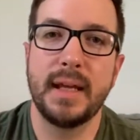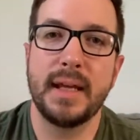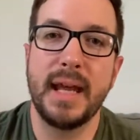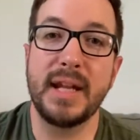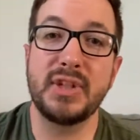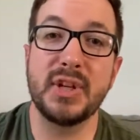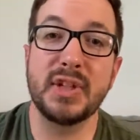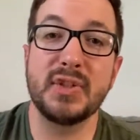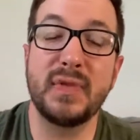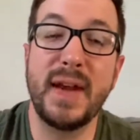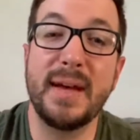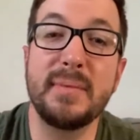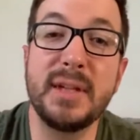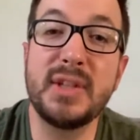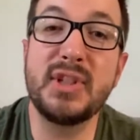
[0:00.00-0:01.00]
Hey church
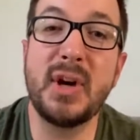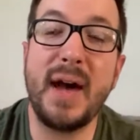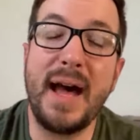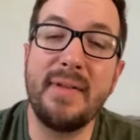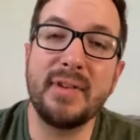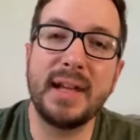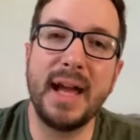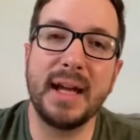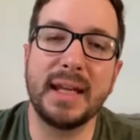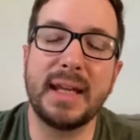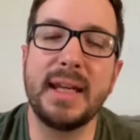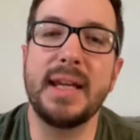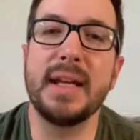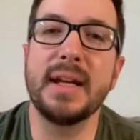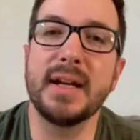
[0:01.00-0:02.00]
family, Joe Haverlock
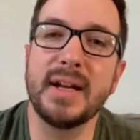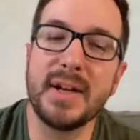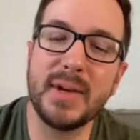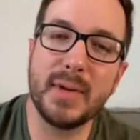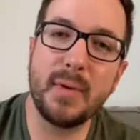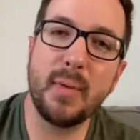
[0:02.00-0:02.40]
here,